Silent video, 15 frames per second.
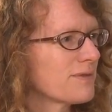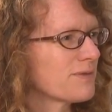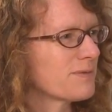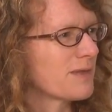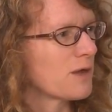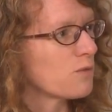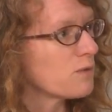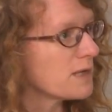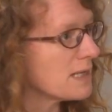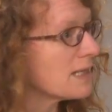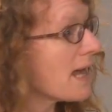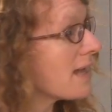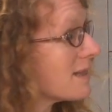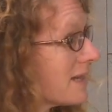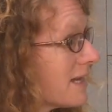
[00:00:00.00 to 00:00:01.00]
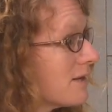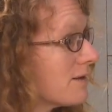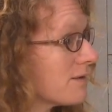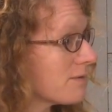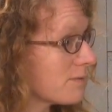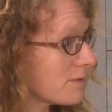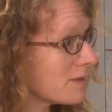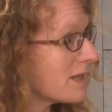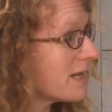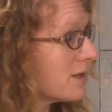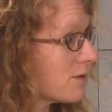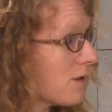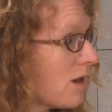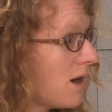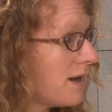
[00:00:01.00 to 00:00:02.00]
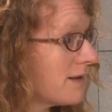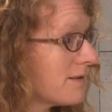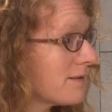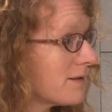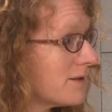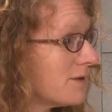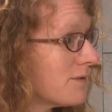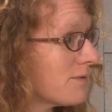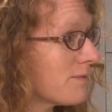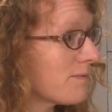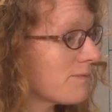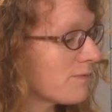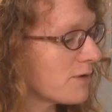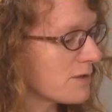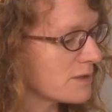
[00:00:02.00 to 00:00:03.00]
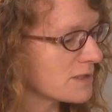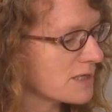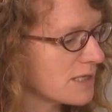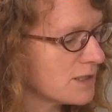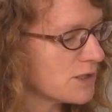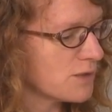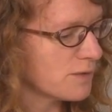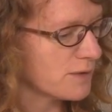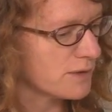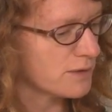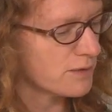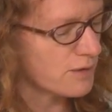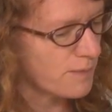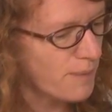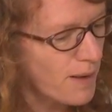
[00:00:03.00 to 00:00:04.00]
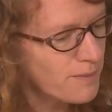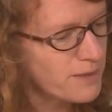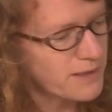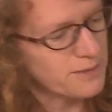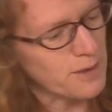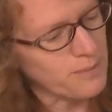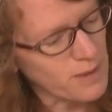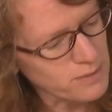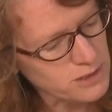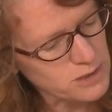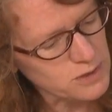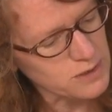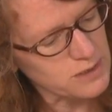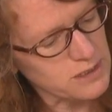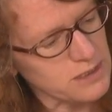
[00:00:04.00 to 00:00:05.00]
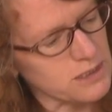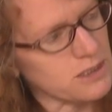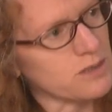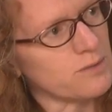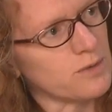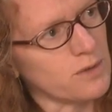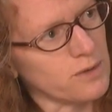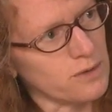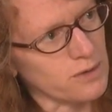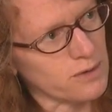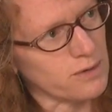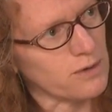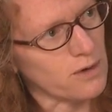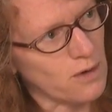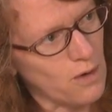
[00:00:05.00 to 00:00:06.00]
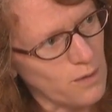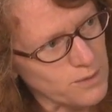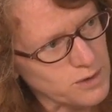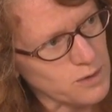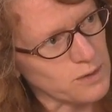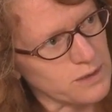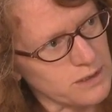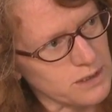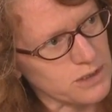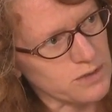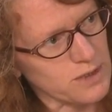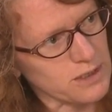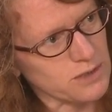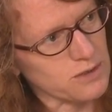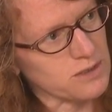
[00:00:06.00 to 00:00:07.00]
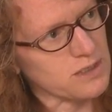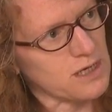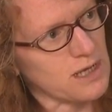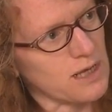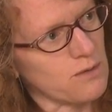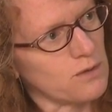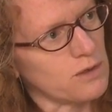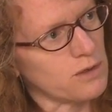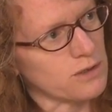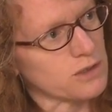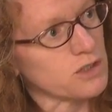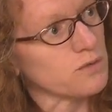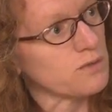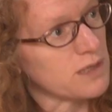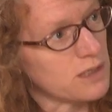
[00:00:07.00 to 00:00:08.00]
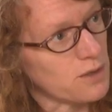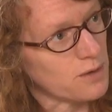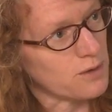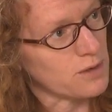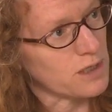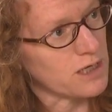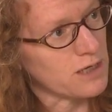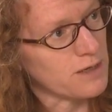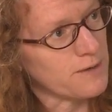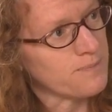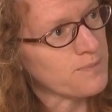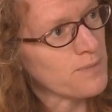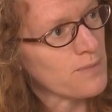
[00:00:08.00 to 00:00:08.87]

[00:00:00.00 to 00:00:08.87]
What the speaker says: They read later on, you know, whereas kids who are in the public school system or who are homeschooled in a structured setting will learn to read earlier.